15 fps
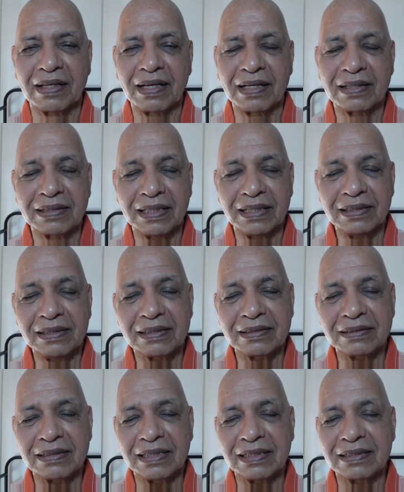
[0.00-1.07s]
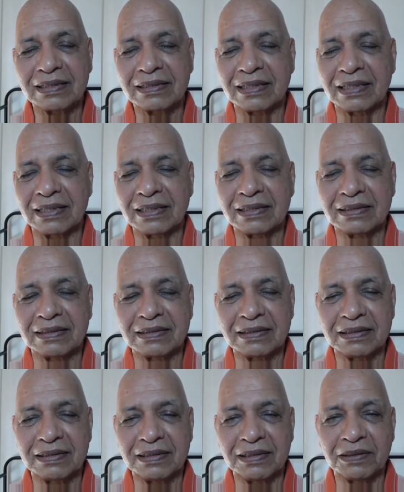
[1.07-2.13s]
And then the saint said,
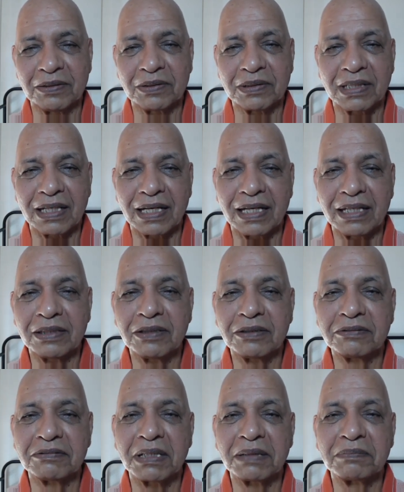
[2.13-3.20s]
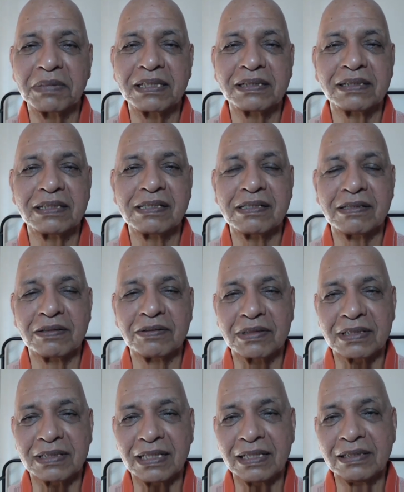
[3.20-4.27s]
the kind of vibrations you
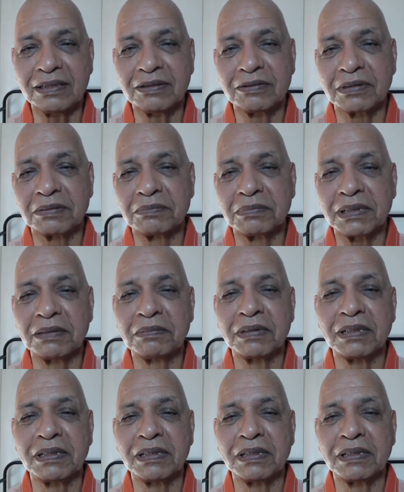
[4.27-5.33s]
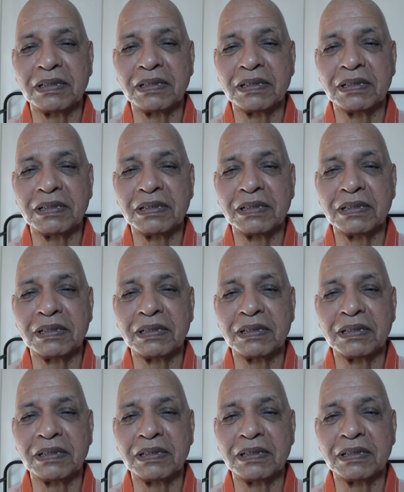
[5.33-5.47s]
send to a baby